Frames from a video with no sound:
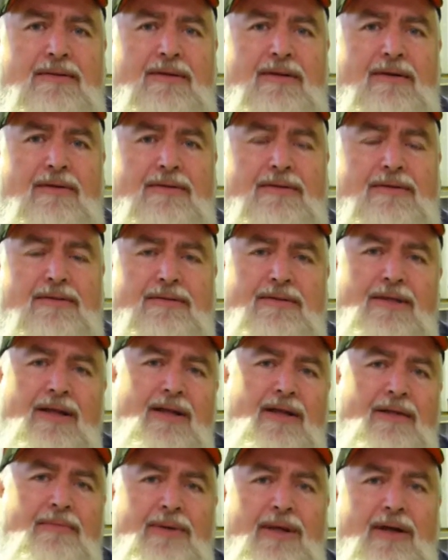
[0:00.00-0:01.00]
I was
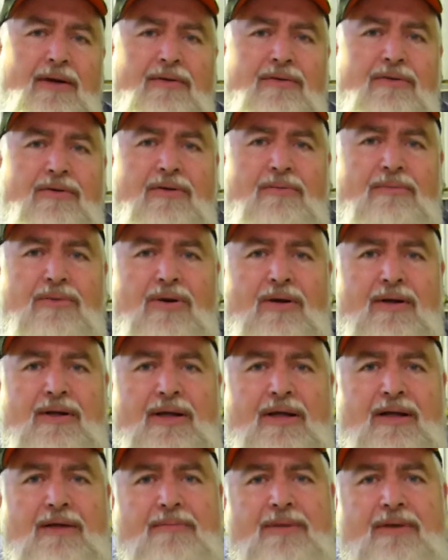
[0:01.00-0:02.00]
telling him, I thought it might have
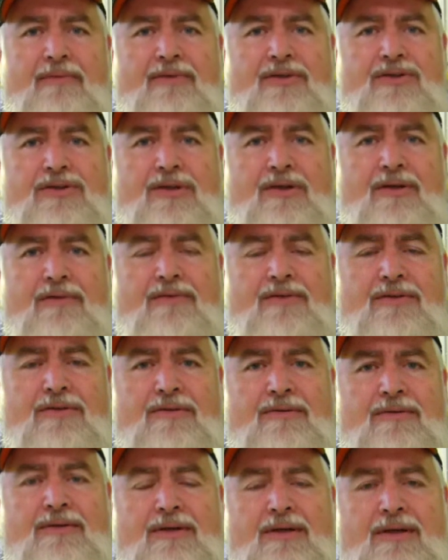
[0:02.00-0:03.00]
needed a bit of a service
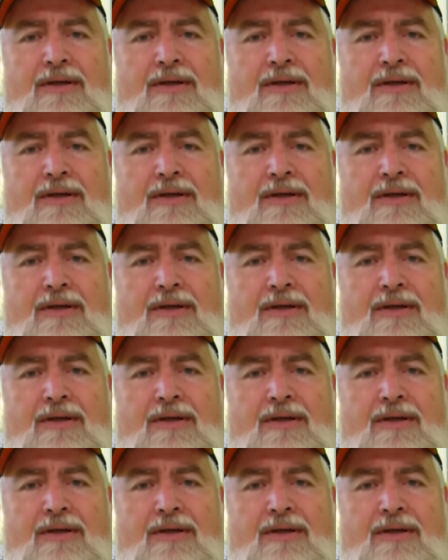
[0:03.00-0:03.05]
or